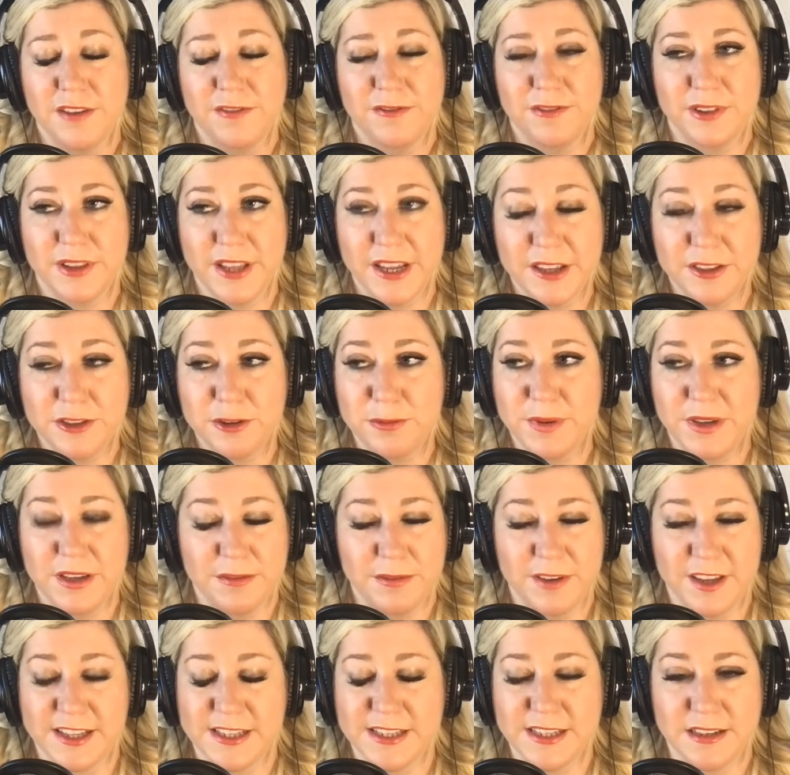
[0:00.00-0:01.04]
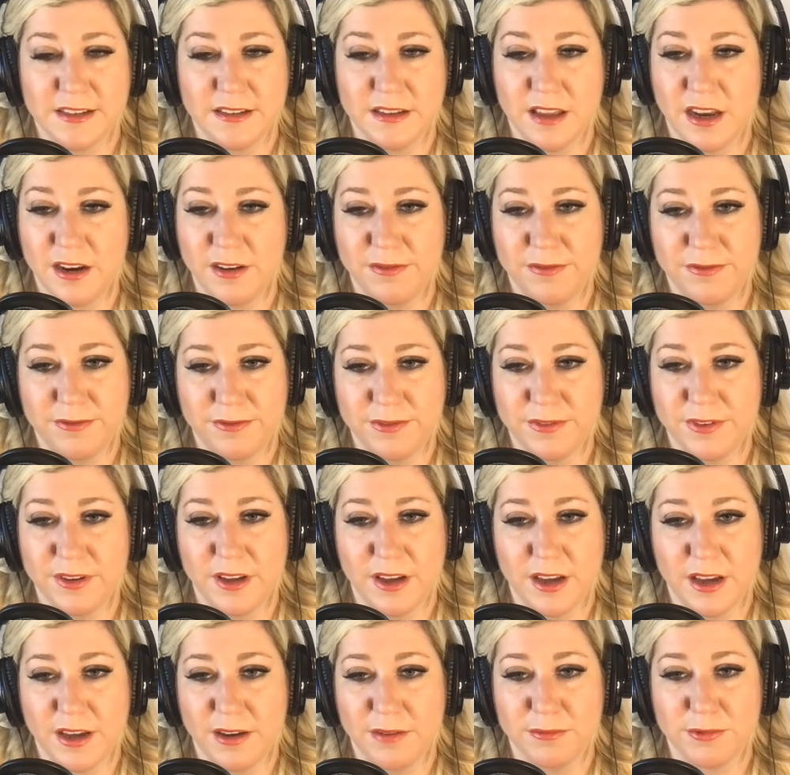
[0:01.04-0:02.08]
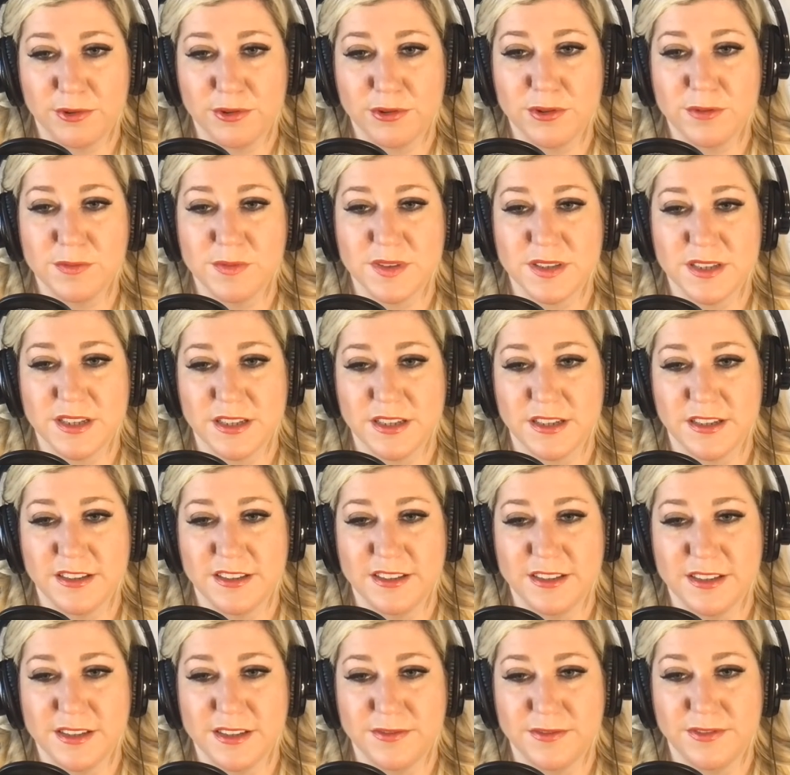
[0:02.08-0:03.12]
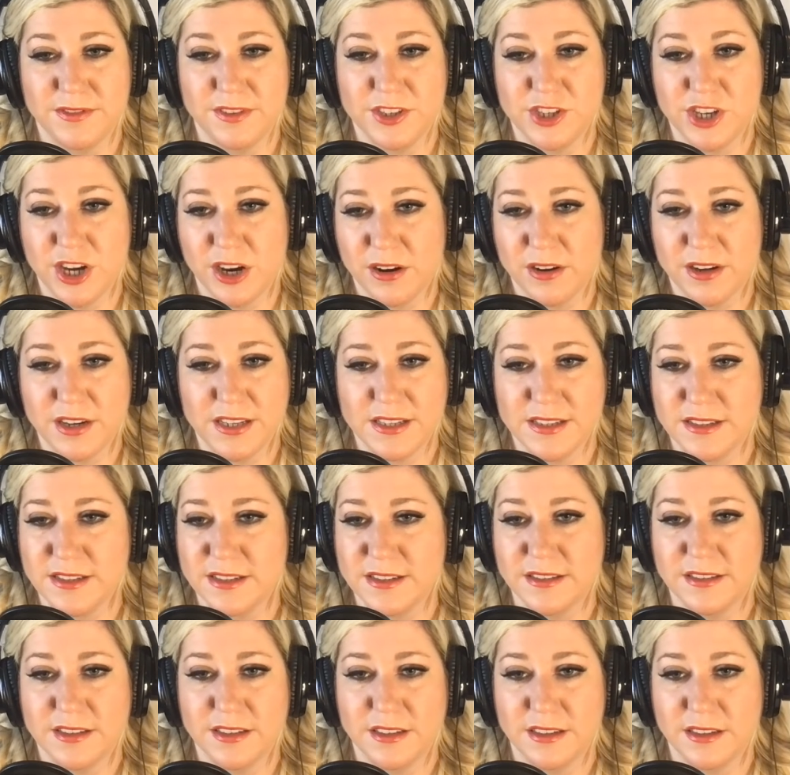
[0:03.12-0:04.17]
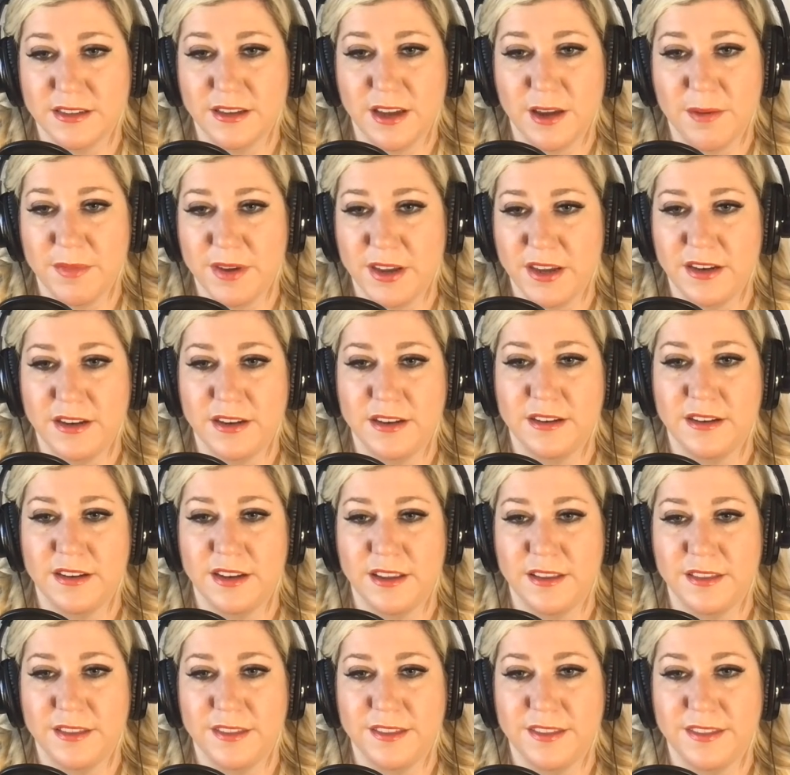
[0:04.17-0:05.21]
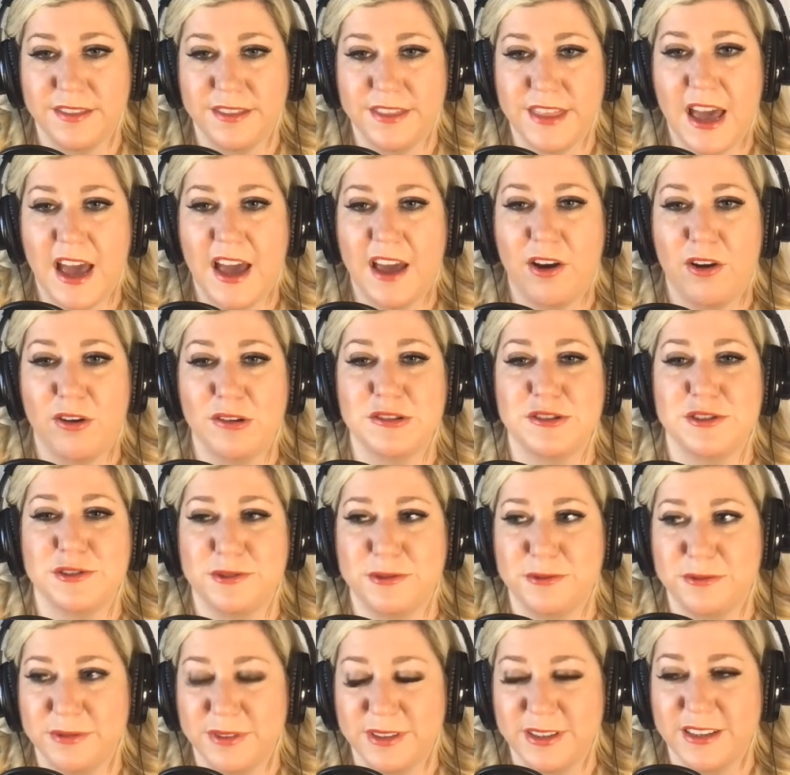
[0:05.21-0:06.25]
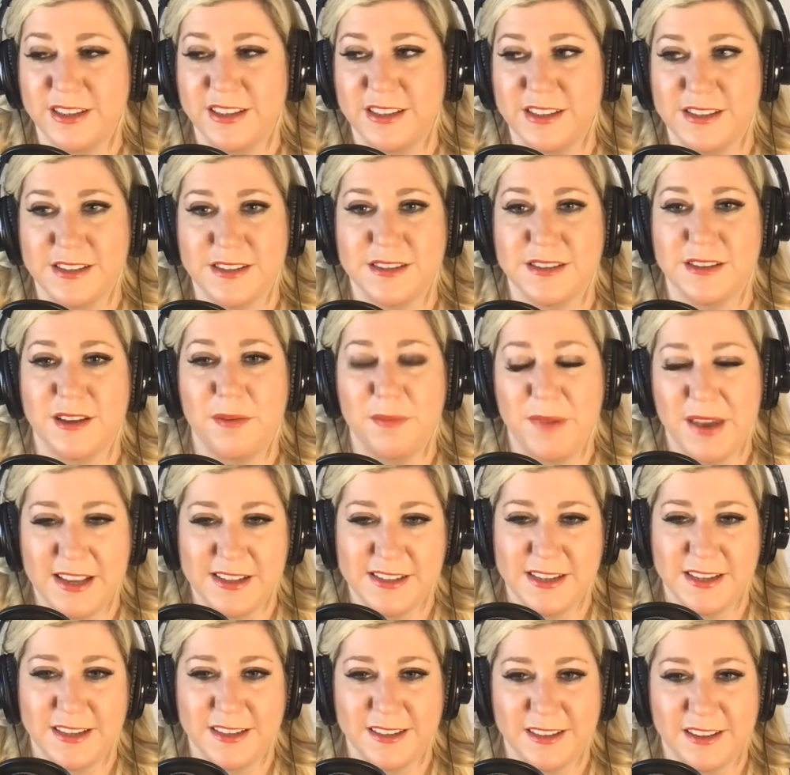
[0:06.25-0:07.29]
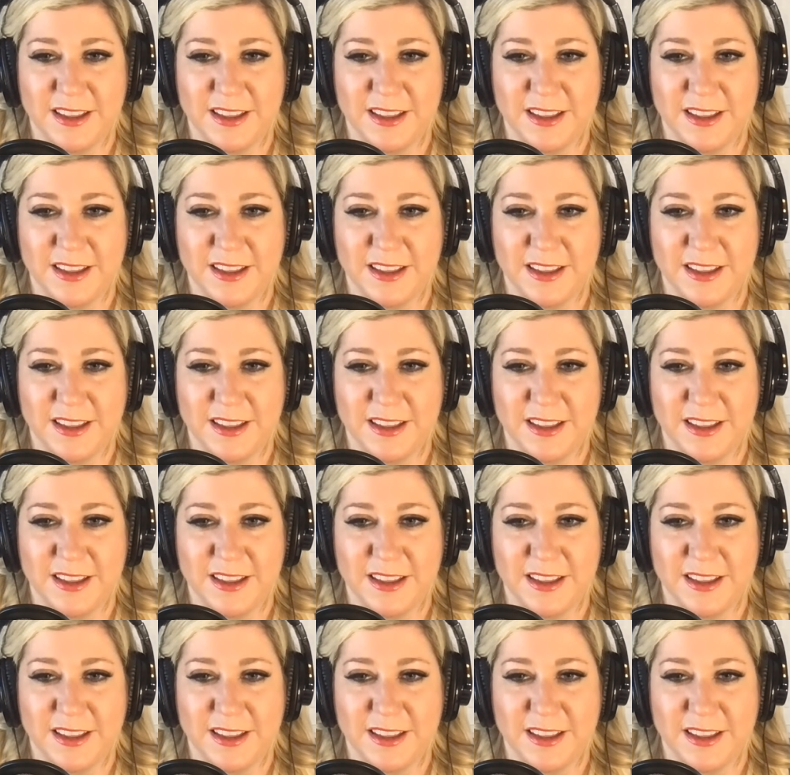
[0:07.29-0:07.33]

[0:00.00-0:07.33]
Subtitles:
philanthropy events and a lot of groups to charities to come in, and that also is amazing.